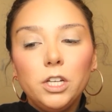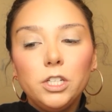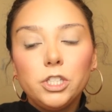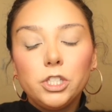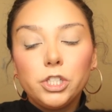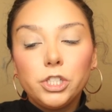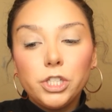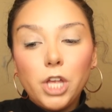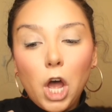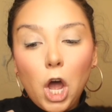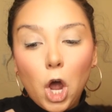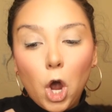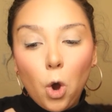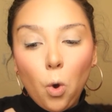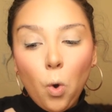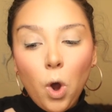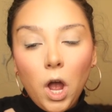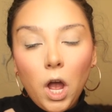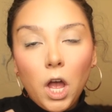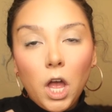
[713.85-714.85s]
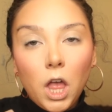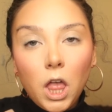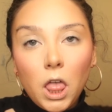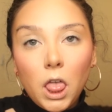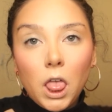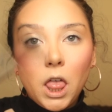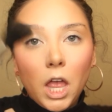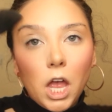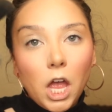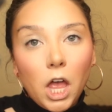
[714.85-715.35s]
So
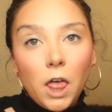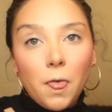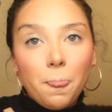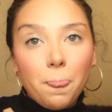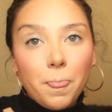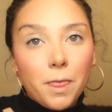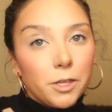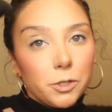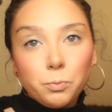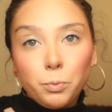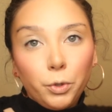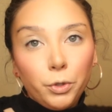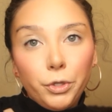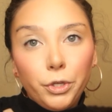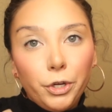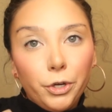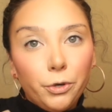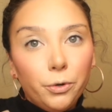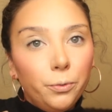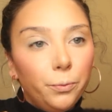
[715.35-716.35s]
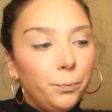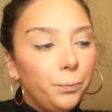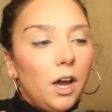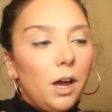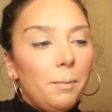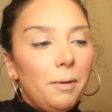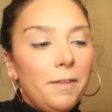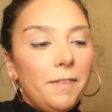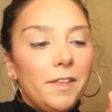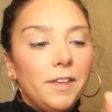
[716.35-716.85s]
this will do.
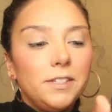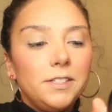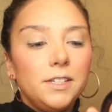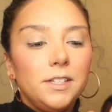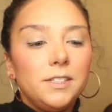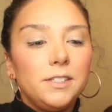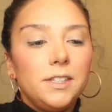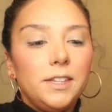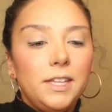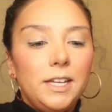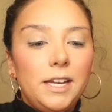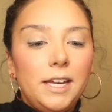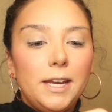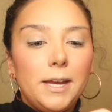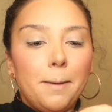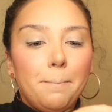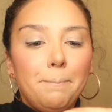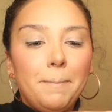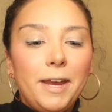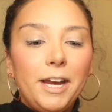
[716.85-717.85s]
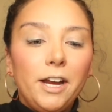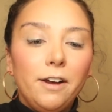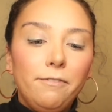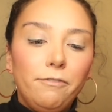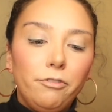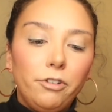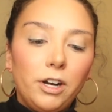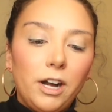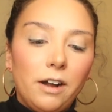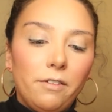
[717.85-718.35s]
And this is the
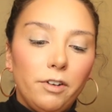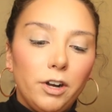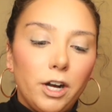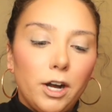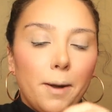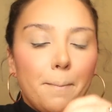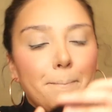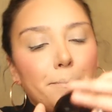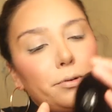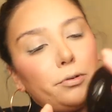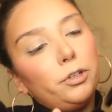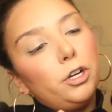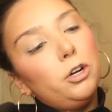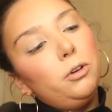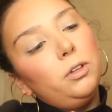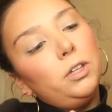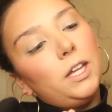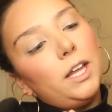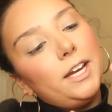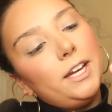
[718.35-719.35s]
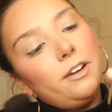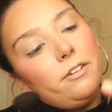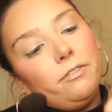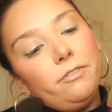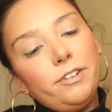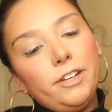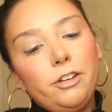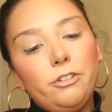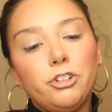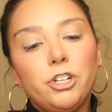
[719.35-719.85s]
Makeup Forever Pro Light
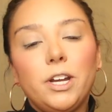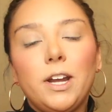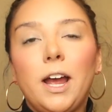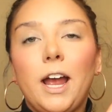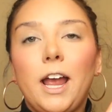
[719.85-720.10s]
Fusion